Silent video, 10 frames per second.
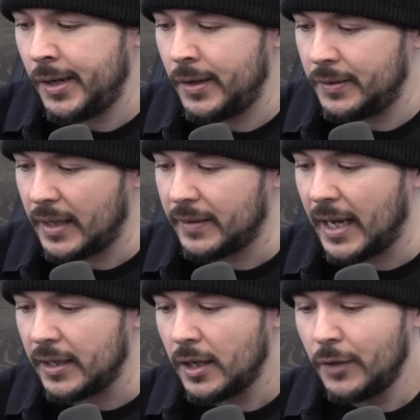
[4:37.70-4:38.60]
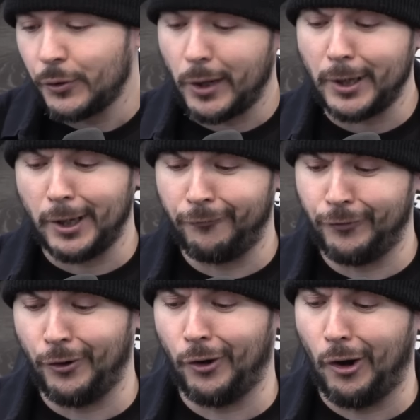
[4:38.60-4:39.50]
and then like they're like, if
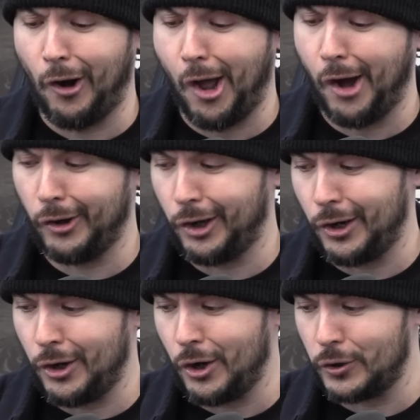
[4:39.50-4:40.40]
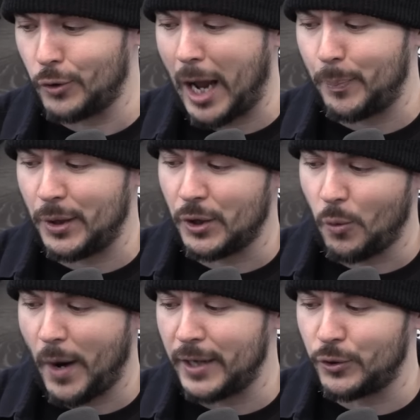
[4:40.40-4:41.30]
you're a lunk and you're dropping your
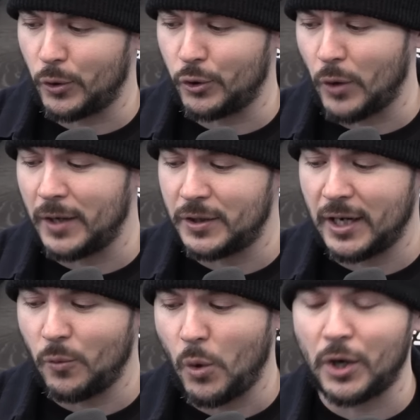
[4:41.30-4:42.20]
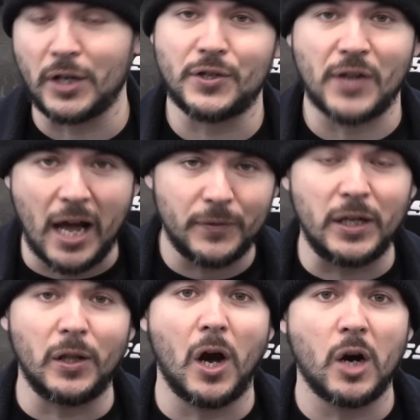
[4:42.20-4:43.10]
weights or grunting, we're gonna sound the
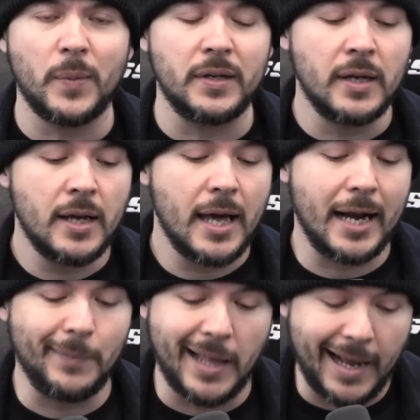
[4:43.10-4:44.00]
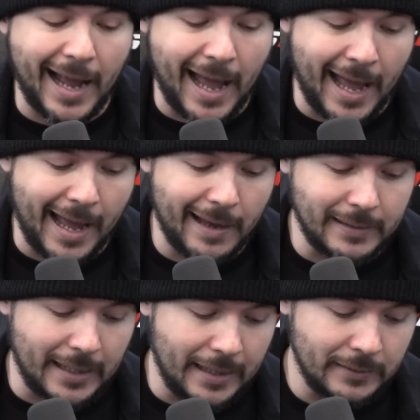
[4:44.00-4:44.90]
alarm. And and I'm like, ah,
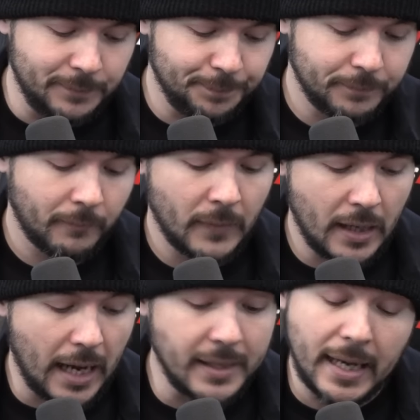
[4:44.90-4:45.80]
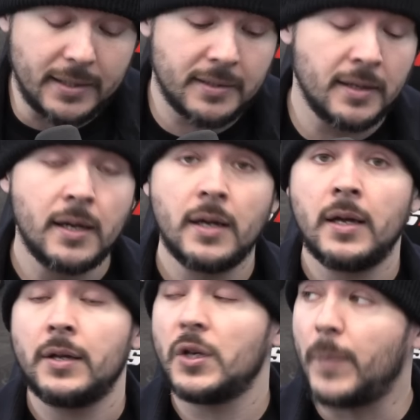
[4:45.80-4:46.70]
okay. I guess
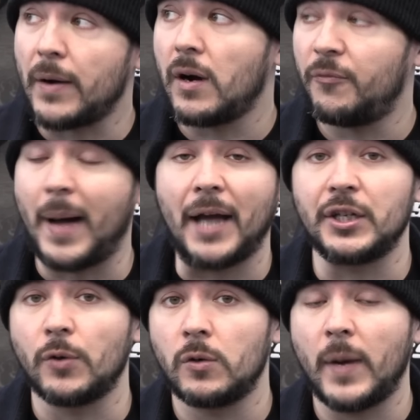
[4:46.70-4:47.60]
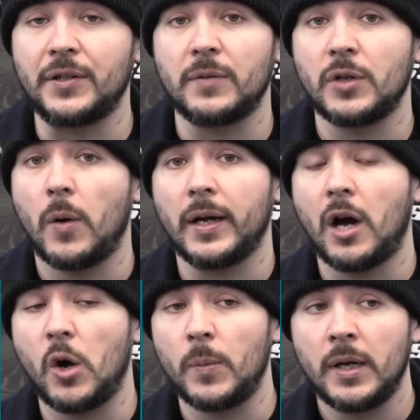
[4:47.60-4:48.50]
you're better off buying your own weights and going
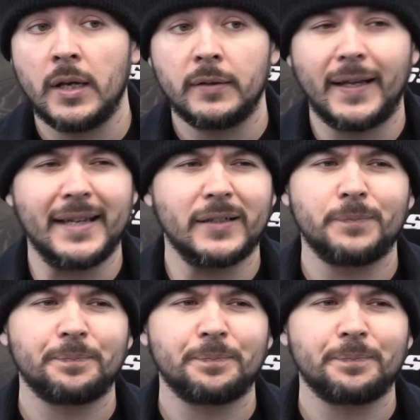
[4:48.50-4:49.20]
home. Like,